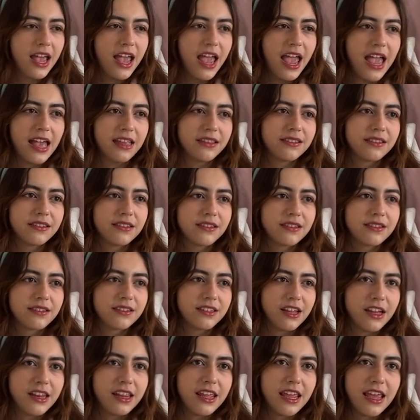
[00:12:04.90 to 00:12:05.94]
and
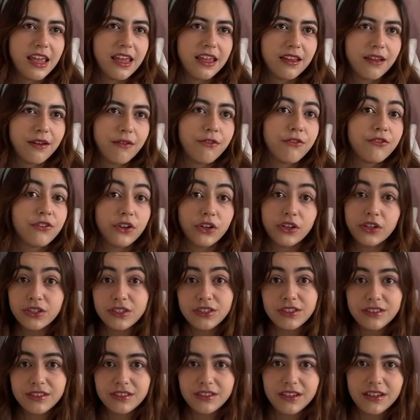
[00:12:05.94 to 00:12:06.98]
studying
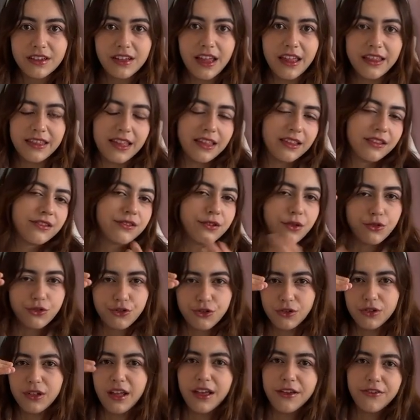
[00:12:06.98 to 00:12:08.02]
first, and then
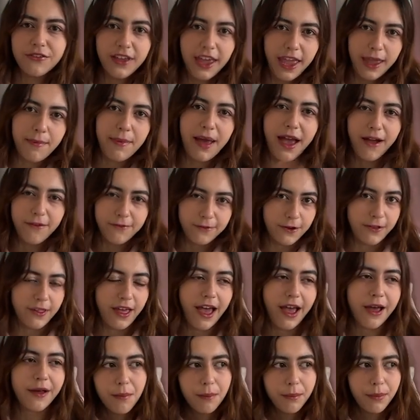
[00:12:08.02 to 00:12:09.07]
social life came after
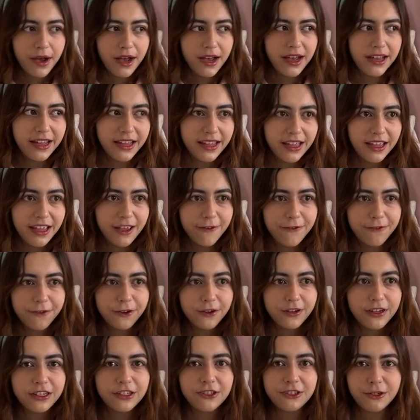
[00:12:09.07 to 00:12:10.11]
that. But if you're
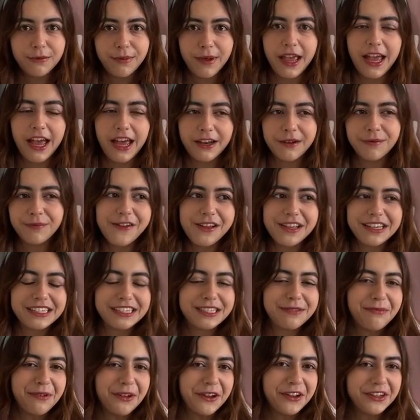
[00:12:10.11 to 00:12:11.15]
in Japan,
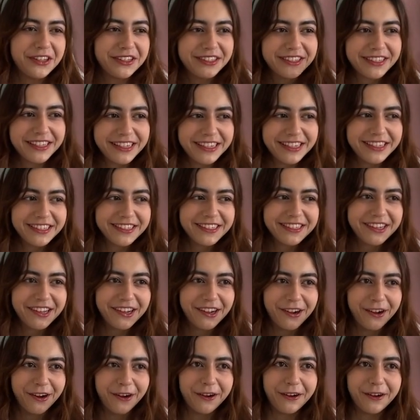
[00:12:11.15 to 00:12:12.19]
experiences
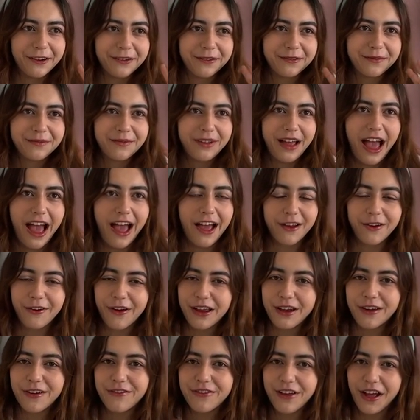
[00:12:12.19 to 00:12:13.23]
are at
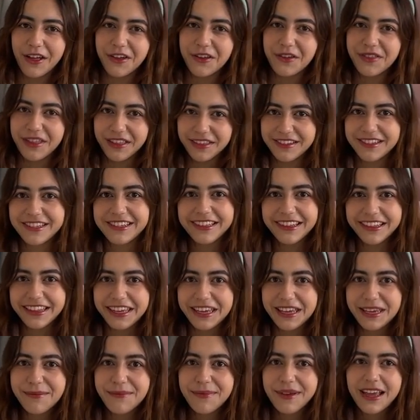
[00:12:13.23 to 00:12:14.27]
greater value than
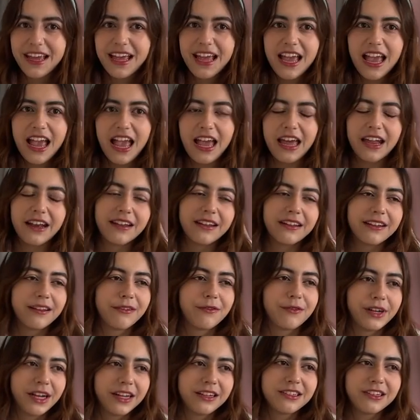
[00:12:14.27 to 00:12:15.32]
sleep. And
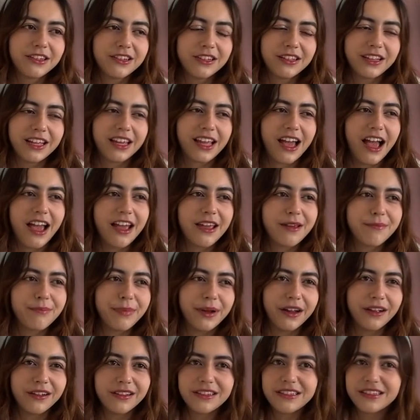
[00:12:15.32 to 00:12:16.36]
when I tell you, like, I
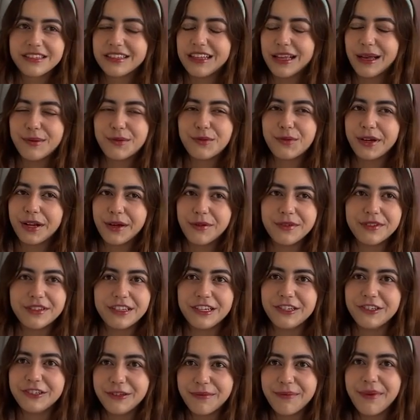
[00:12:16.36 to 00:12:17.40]
barely slept when I was
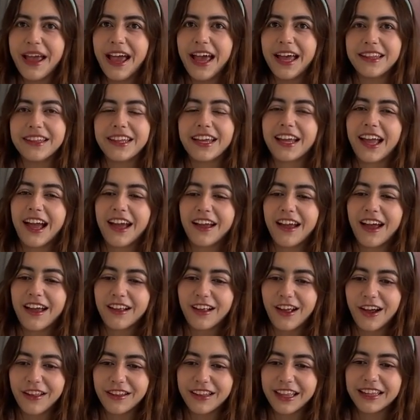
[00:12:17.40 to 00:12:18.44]
in Japan. Like, I had
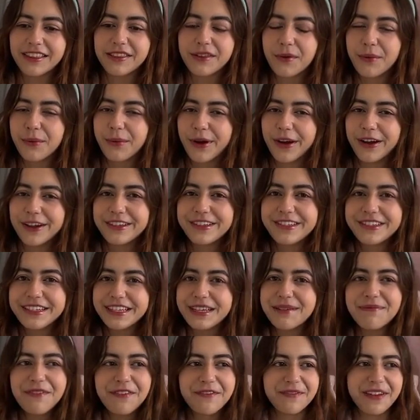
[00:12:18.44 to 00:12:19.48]
got, like, the worst
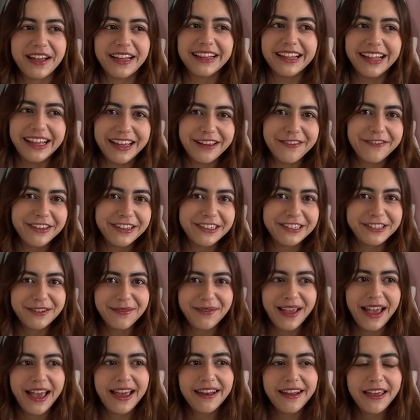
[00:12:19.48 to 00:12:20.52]
sleep of my life in
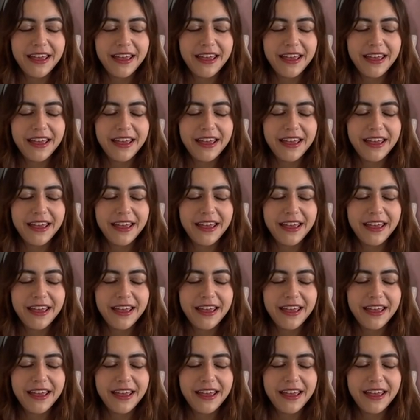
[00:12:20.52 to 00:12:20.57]
Japan,